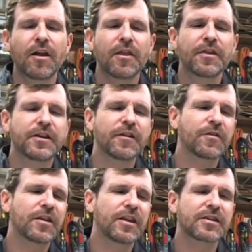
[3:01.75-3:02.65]
the
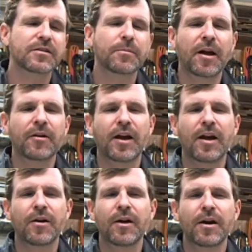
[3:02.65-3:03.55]
different things about
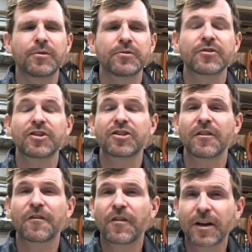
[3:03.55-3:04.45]
how it was such an
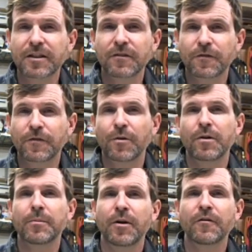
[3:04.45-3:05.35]
effective
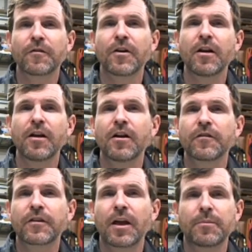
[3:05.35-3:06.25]
form of
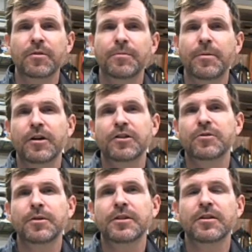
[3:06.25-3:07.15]
capital
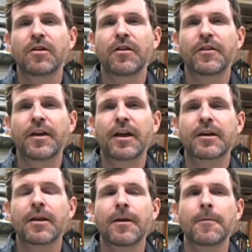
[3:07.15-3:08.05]
punishment and all that.
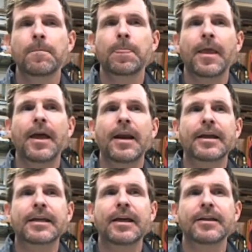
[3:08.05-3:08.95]
And
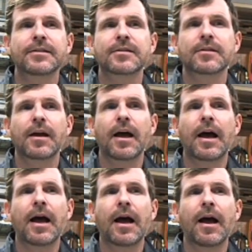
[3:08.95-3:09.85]
I guess
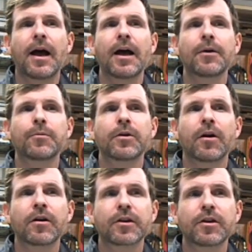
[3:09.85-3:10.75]
I would
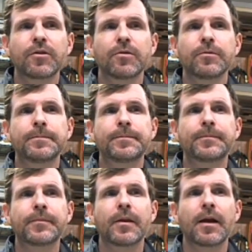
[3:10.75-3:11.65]
argue
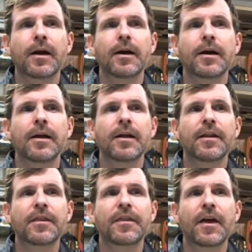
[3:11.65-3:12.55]

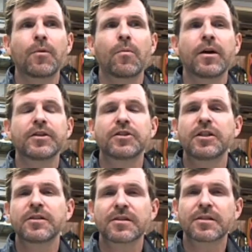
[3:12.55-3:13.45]
that what
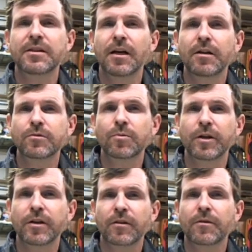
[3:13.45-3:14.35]
Jesus dealt
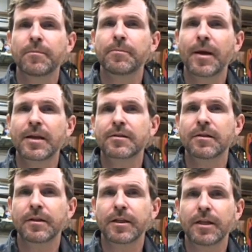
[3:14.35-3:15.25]
with
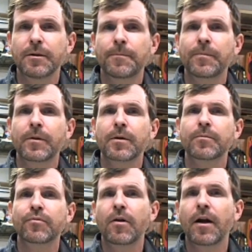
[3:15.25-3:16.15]
mentally
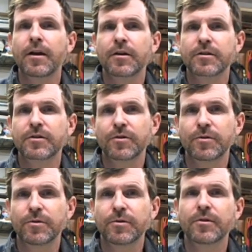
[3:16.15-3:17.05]
prior
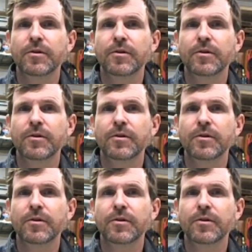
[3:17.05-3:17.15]
to